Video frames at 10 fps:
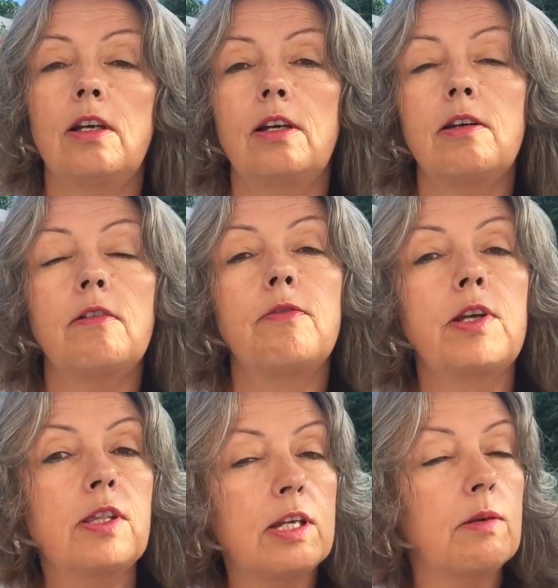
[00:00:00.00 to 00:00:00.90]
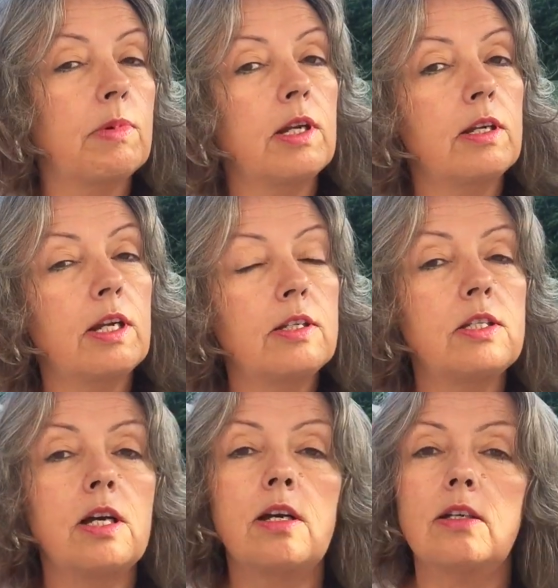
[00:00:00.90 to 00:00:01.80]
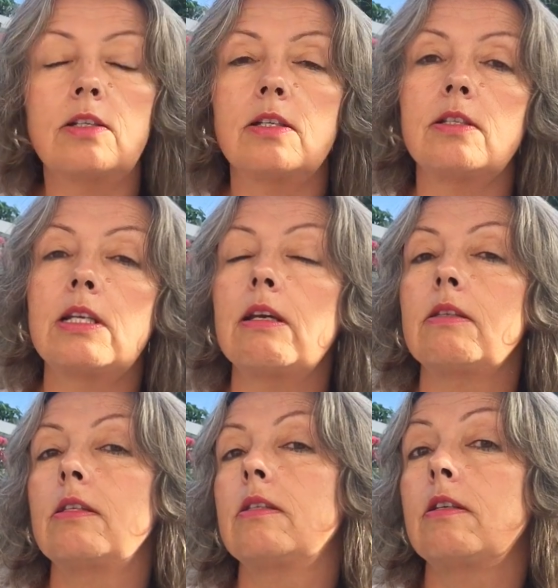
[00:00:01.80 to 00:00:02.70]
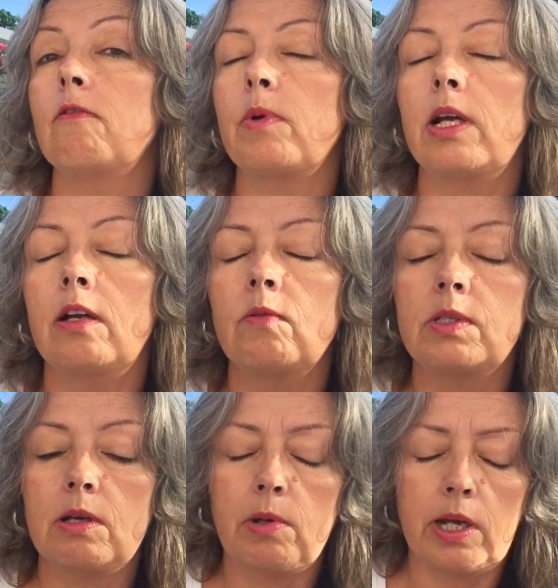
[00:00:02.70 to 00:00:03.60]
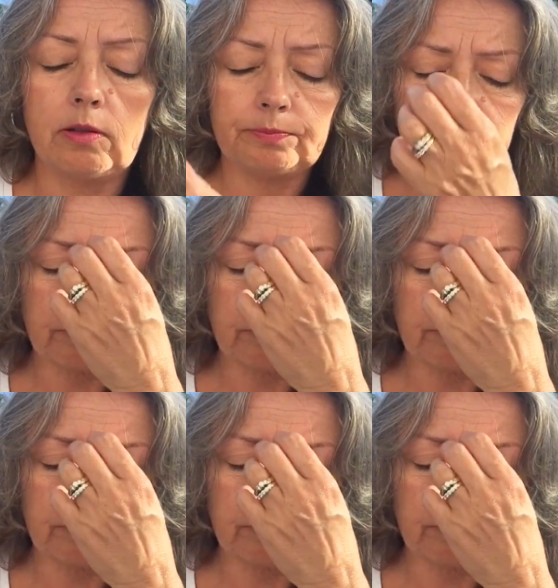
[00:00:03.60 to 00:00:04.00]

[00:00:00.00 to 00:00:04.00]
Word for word: Uh, if I'd think about it, I'd tug to test and see if my hair was coming out.